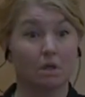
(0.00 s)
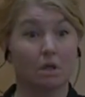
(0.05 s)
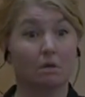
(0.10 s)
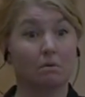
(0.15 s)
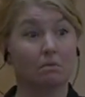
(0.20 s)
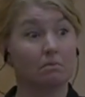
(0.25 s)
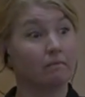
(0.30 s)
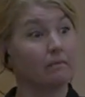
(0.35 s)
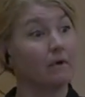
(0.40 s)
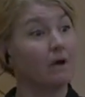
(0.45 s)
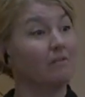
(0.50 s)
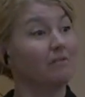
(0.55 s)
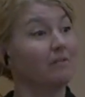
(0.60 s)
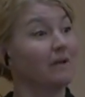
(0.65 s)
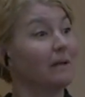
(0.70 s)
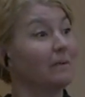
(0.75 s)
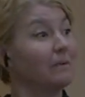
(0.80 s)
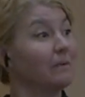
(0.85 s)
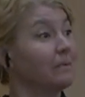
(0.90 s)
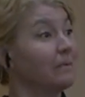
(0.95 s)
we will be
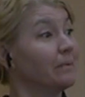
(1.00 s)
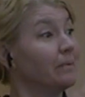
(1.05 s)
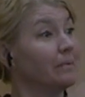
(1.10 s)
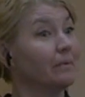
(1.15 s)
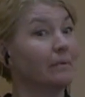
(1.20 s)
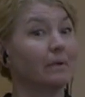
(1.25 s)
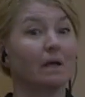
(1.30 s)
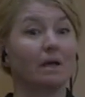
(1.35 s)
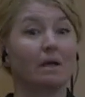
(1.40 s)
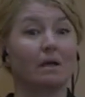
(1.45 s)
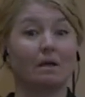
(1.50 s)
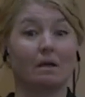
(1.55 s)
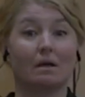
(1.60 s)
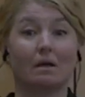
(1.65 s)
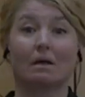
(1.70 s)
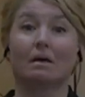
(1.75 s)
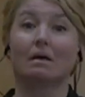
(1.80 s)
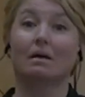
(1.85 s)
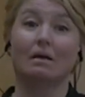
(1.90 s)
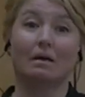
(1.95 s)
able to bring
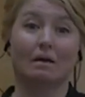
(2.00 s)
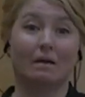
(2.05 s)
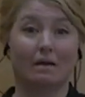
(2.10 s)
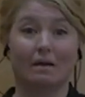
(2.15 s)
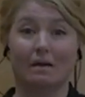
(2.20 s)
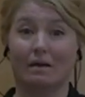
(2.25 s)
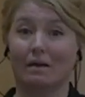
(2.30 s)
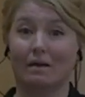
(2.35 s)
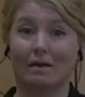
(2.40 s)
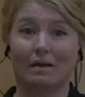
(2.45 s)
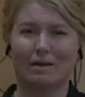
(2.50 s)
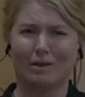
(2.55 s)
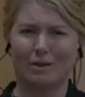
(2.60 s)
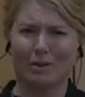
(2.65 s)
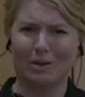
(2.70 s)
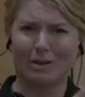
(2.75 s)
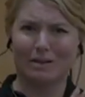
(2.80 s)
peace.